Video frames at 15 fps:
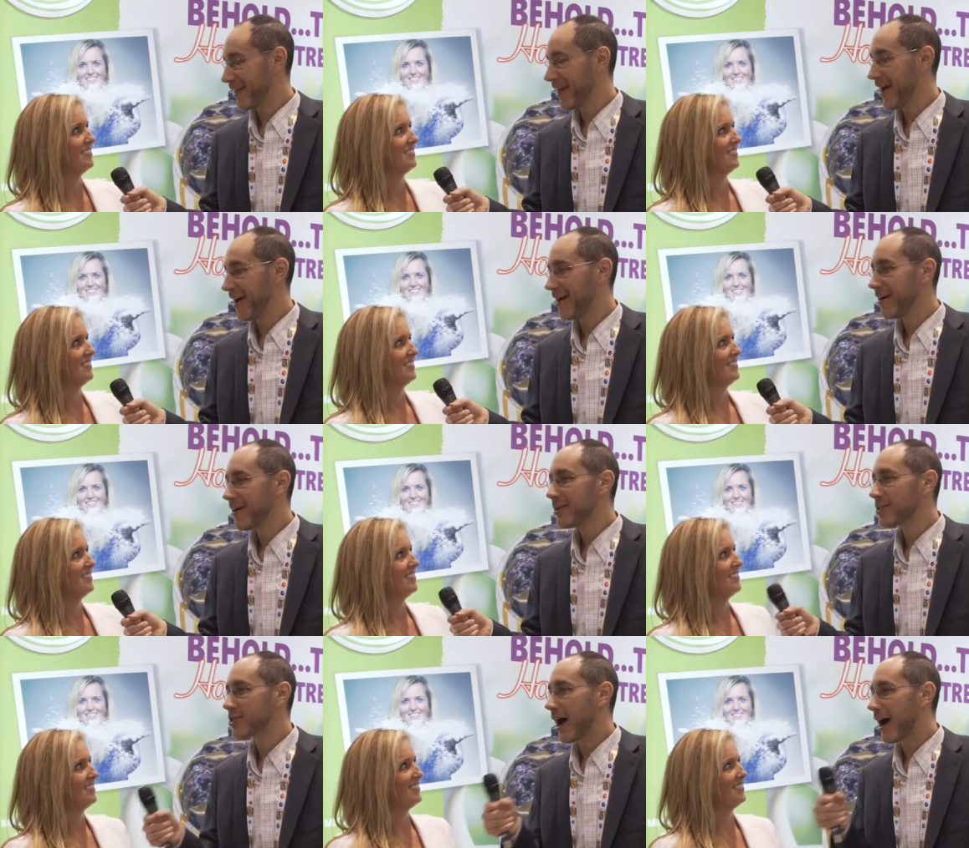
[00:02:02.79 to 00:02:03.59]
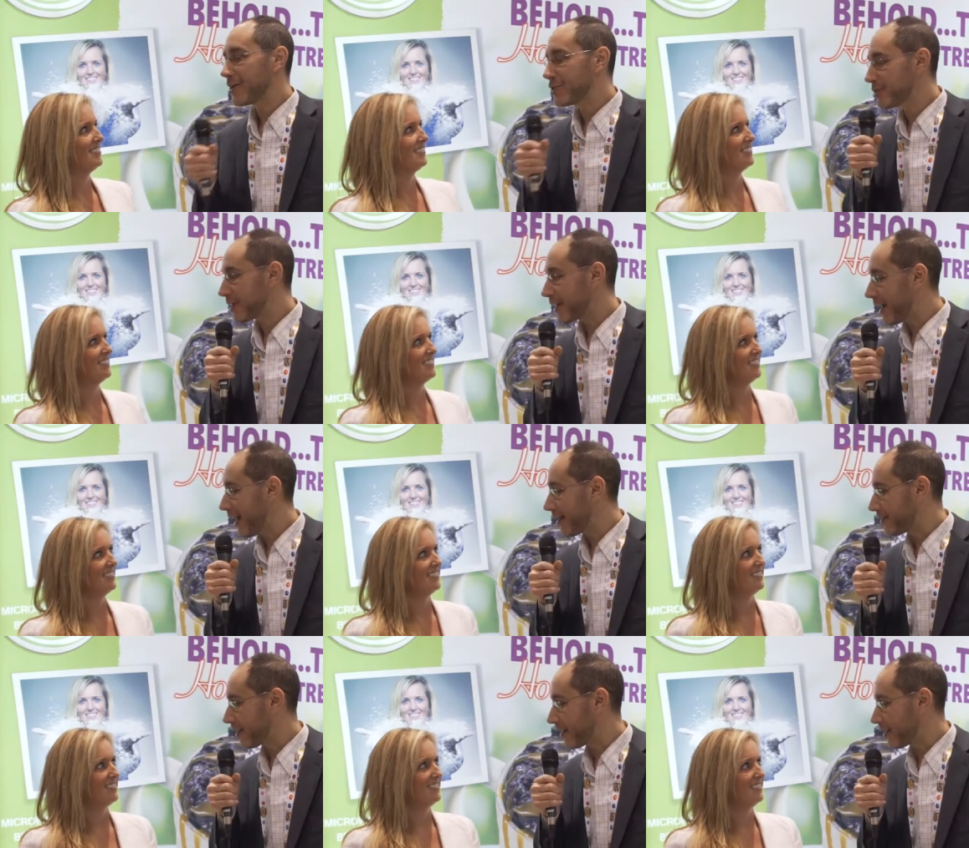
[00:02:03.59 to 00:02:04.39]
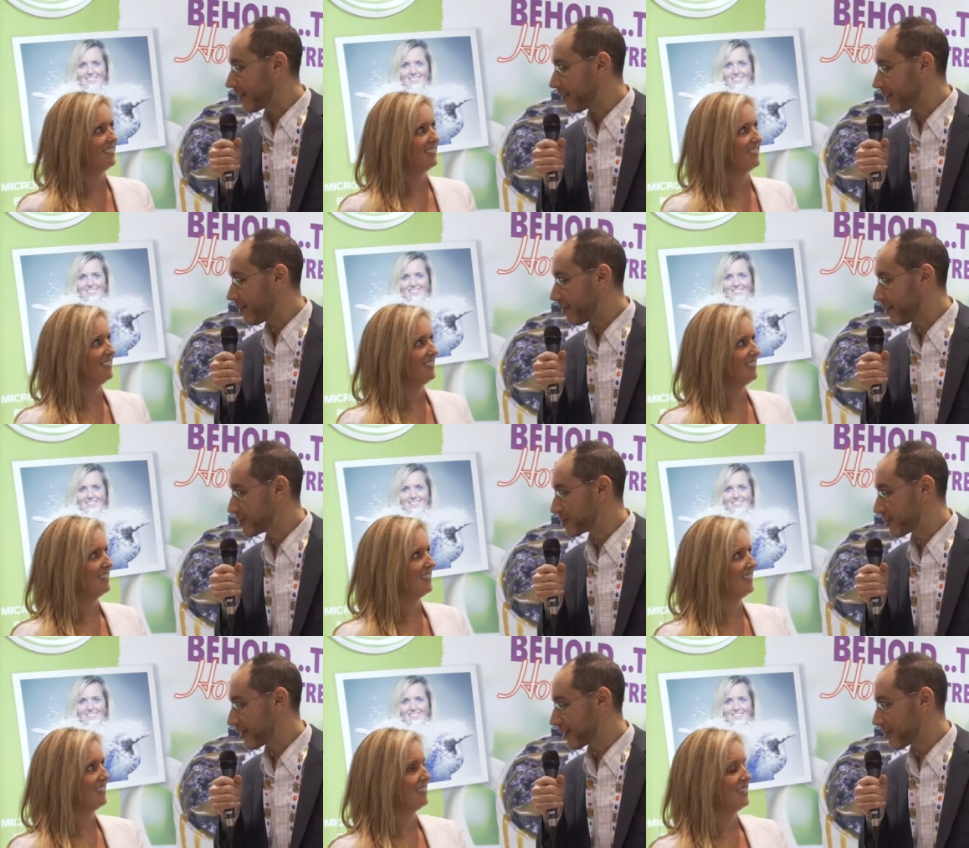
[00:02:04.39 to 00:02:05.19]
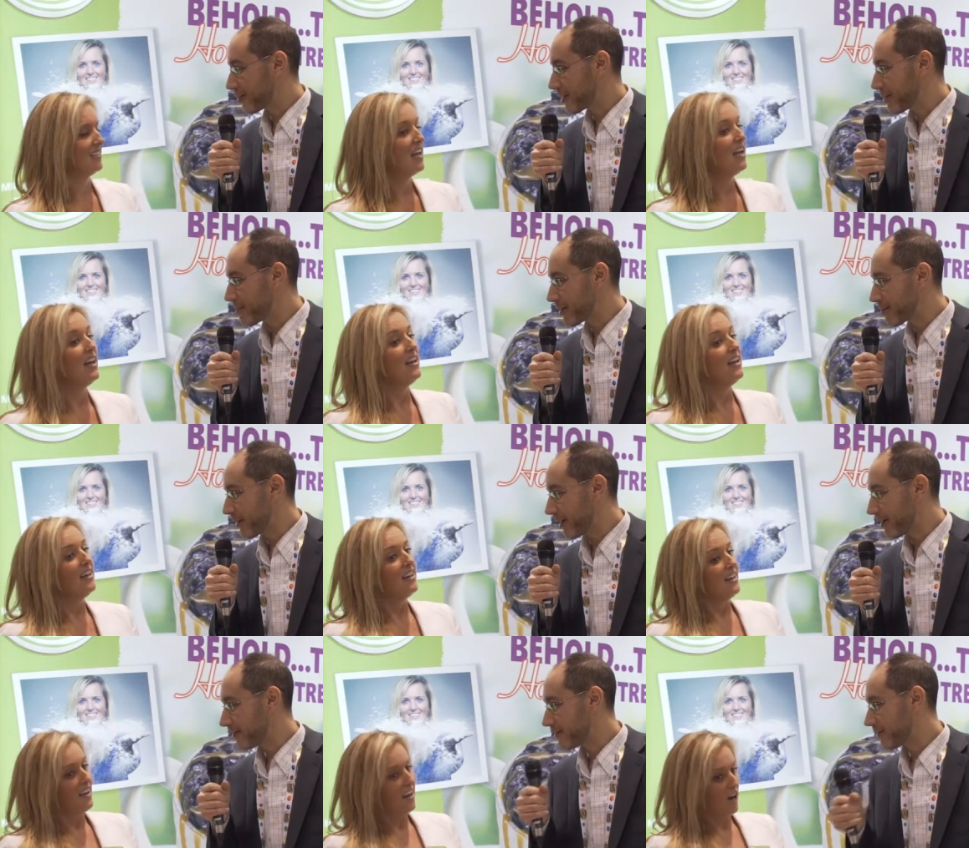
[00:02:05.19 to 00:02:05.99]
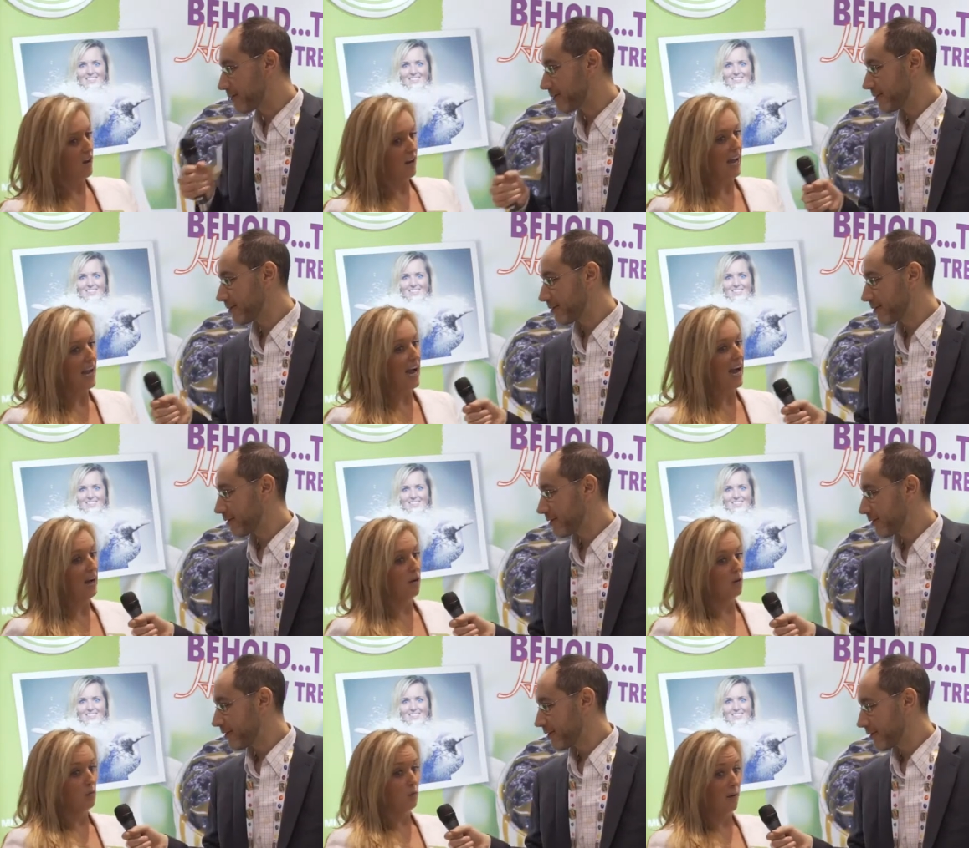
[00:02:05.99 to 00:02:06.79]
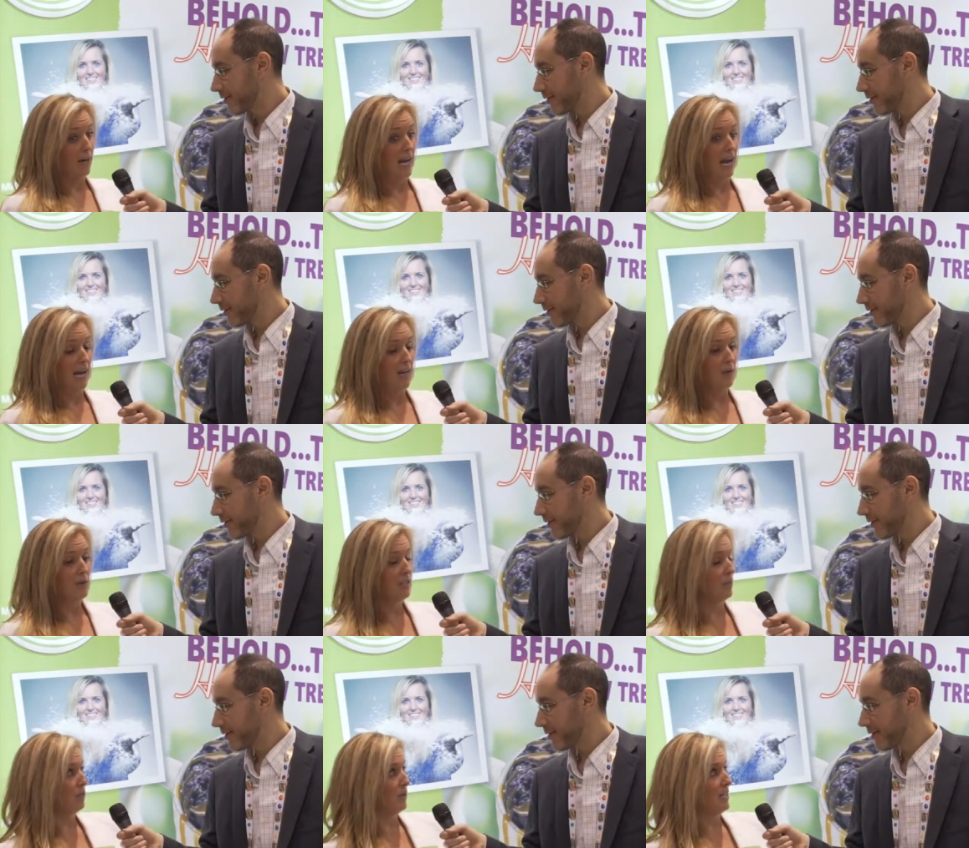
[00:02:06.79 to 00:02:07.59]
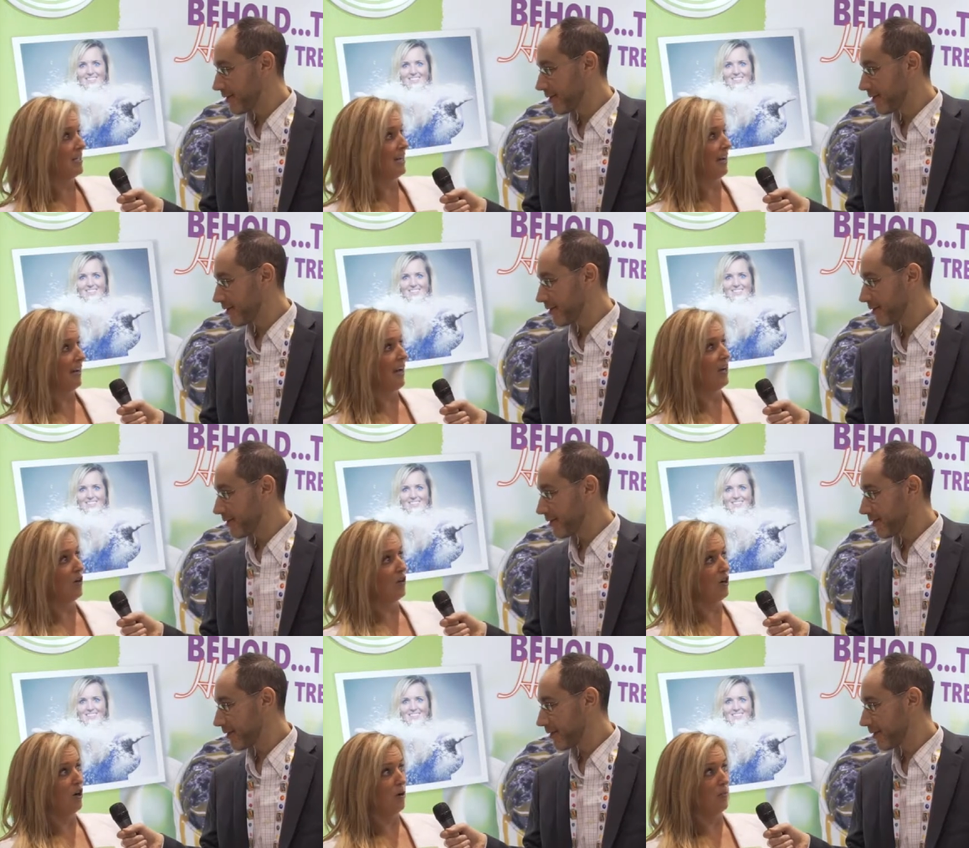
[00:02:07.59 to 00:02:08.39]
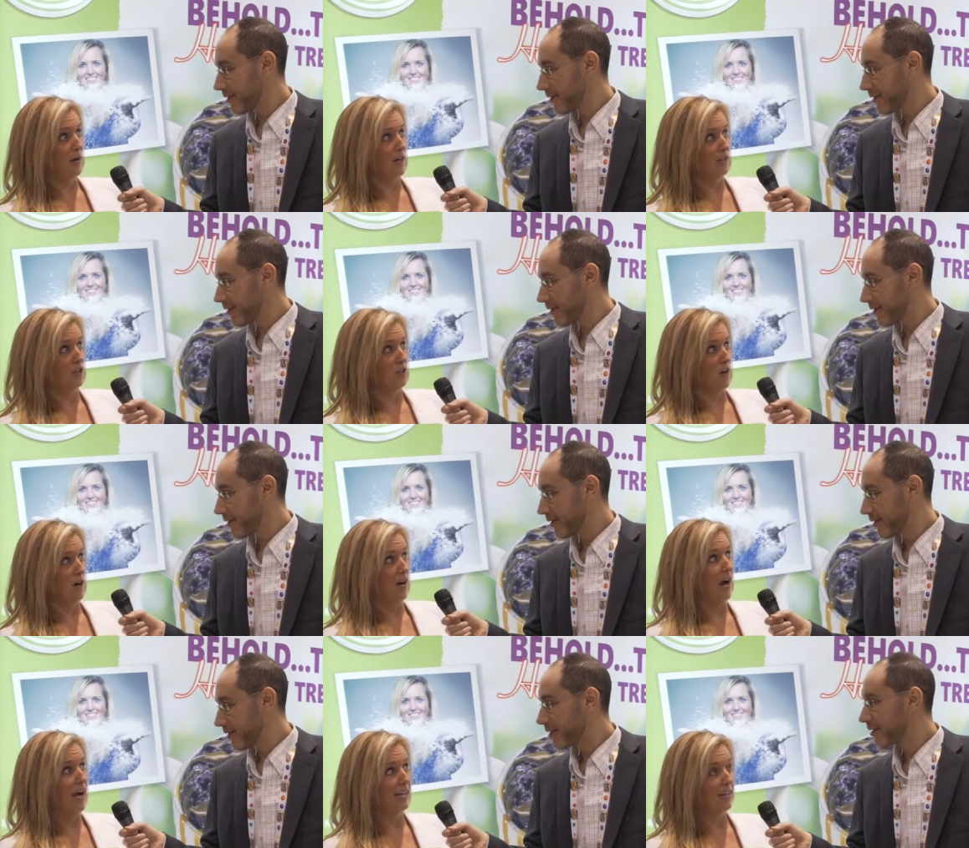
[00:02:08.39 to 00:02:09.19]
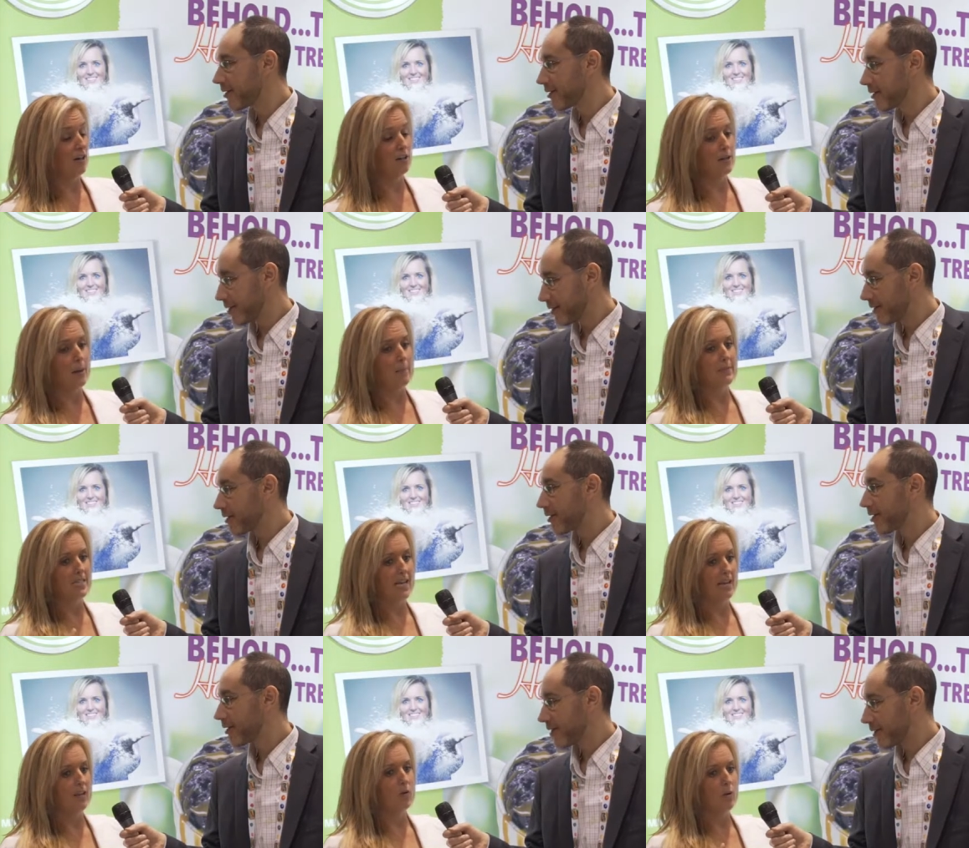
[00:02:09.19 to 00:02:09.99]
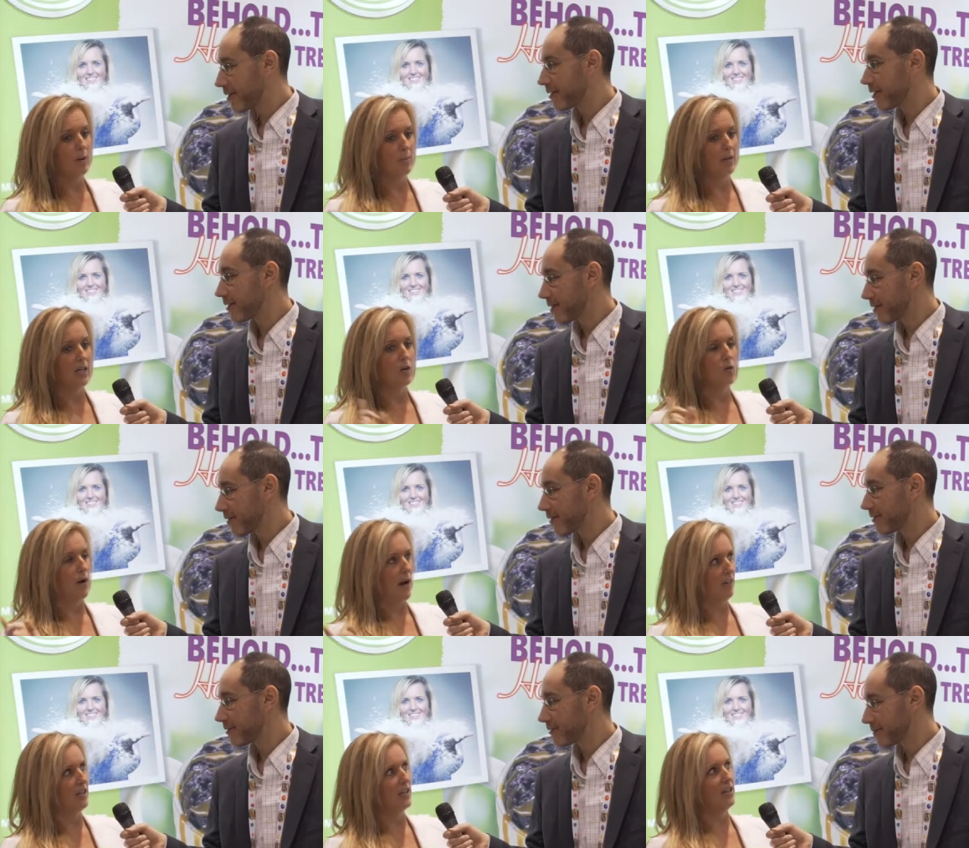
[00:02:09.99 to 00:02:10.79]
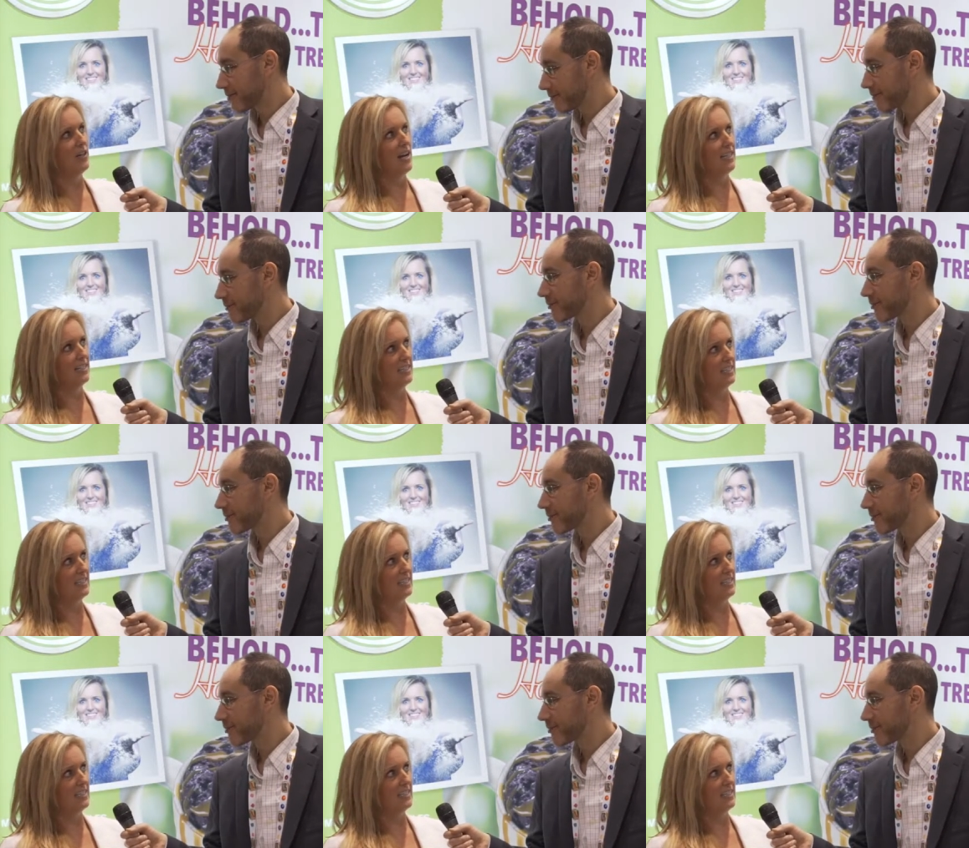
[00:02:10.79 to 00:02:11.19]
Speaker 1: Yeah.
Speaker 2: So how'd you get it out there originally
Speaker 1: with the beer bread? Okay, when I was in retail, I owned a Hallmark store. I called up 10 women around the United